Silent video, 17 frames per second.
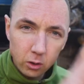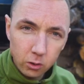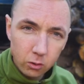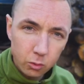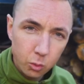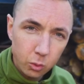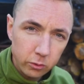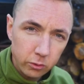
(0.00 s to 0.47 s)

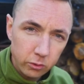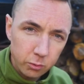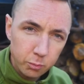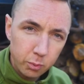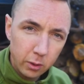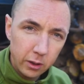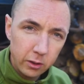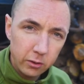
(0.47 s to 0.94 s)
use water
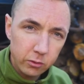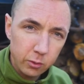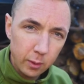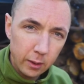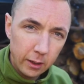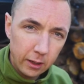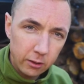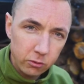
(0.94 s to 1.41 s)
sprays
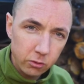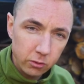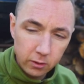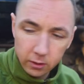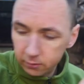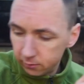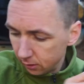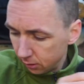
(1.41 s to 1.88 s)
to add extra
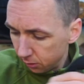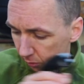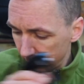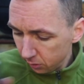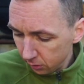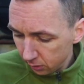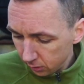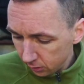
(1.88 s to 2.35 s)
detail.
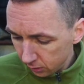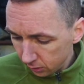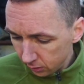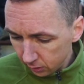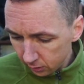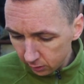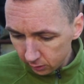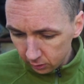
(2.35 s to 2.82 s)

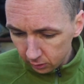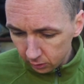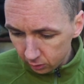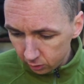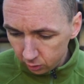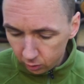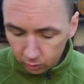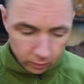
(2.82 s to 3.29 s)

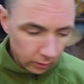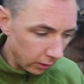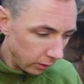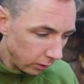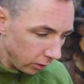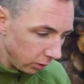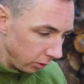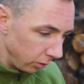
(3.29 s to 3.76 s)
You
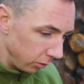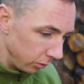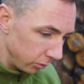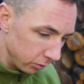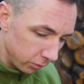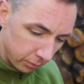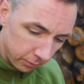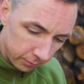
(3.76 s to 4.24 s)
can
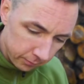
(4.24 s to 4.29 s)
use